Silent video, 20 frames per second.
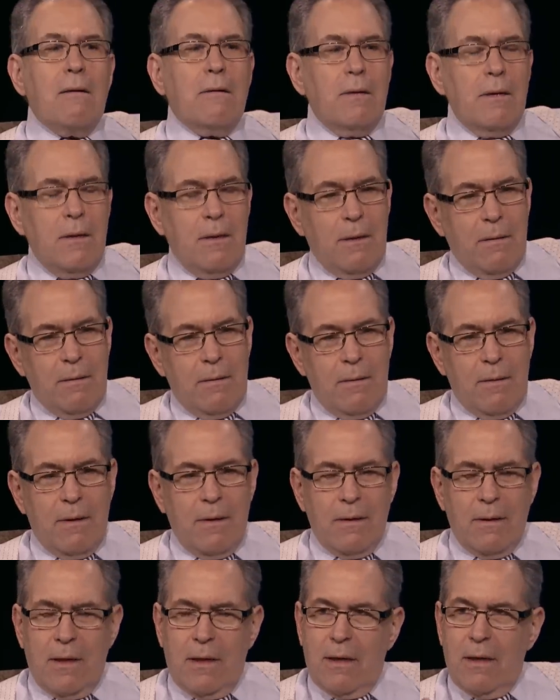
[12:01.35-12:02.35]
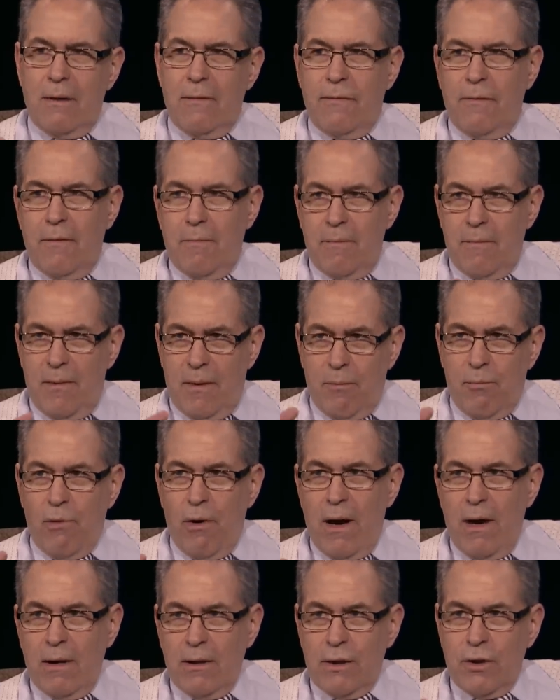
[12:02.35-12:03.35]
you know, the, the kid from the
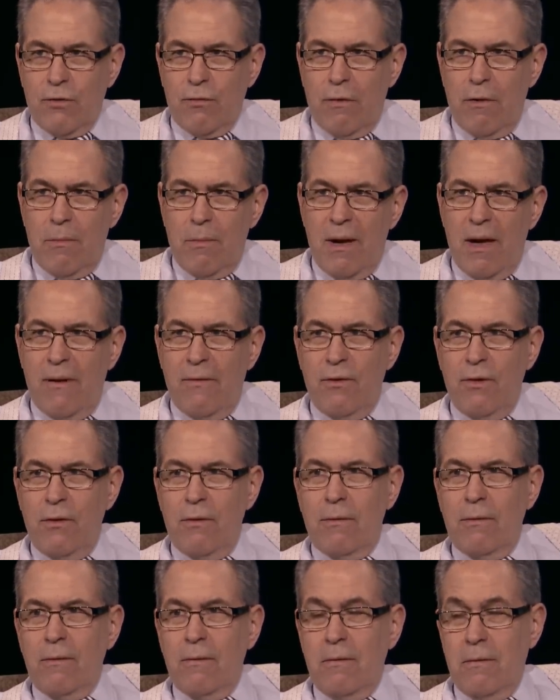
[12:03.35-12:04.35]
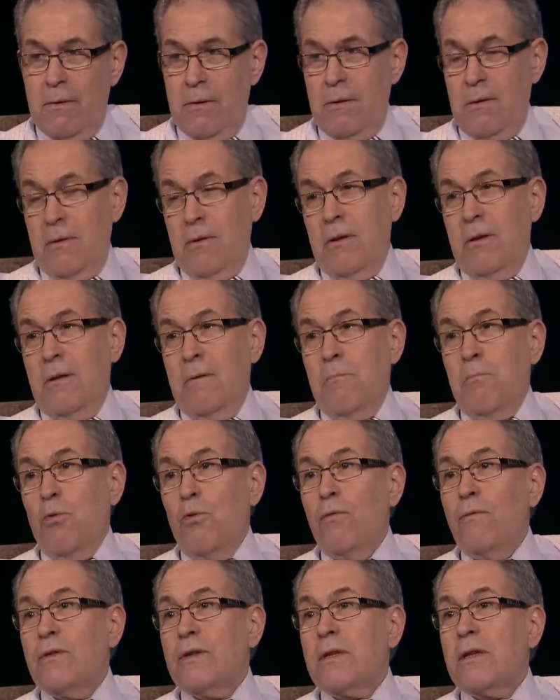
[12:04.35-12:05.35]
Bronx, Jerome Avenue,
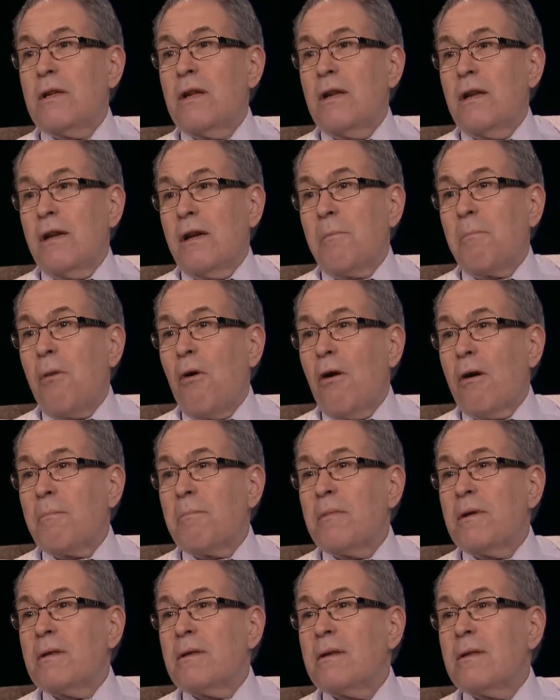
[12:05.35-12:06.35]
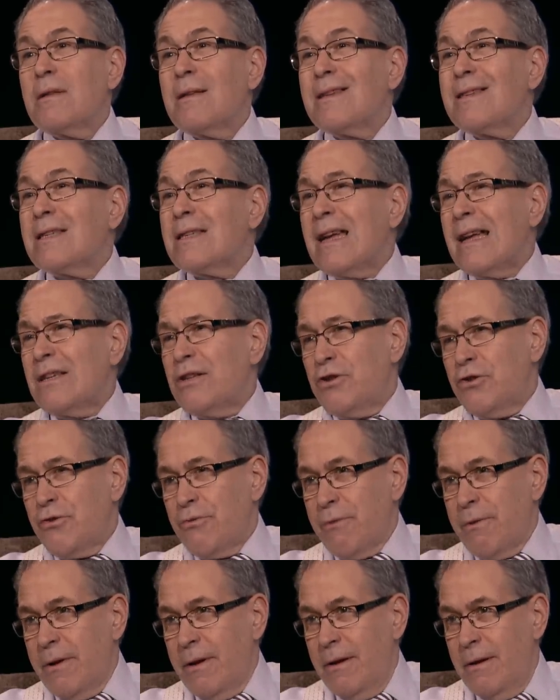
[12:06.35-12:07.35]
moves in an apartment in the
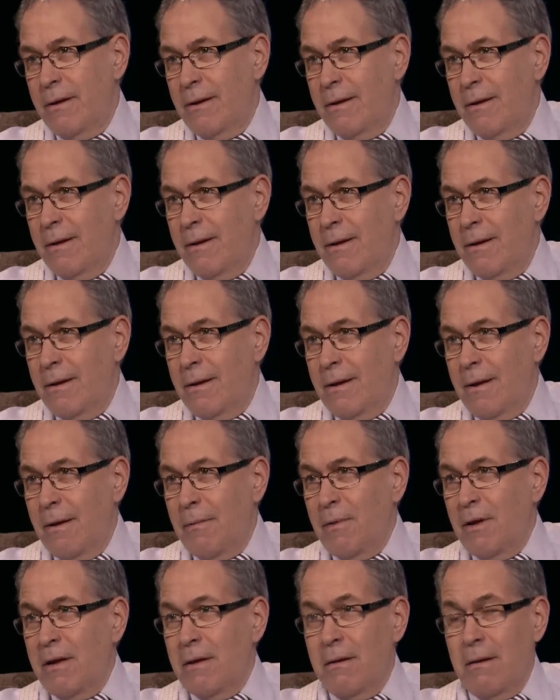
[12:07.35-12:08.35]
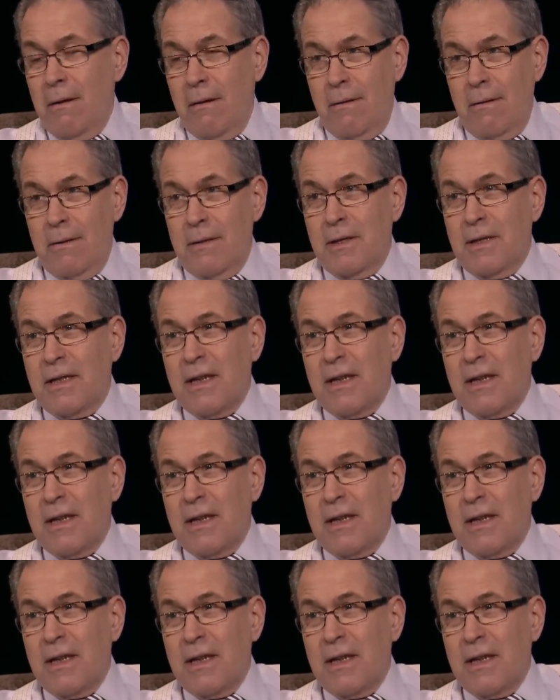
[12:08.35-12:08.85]
century. I mean, wait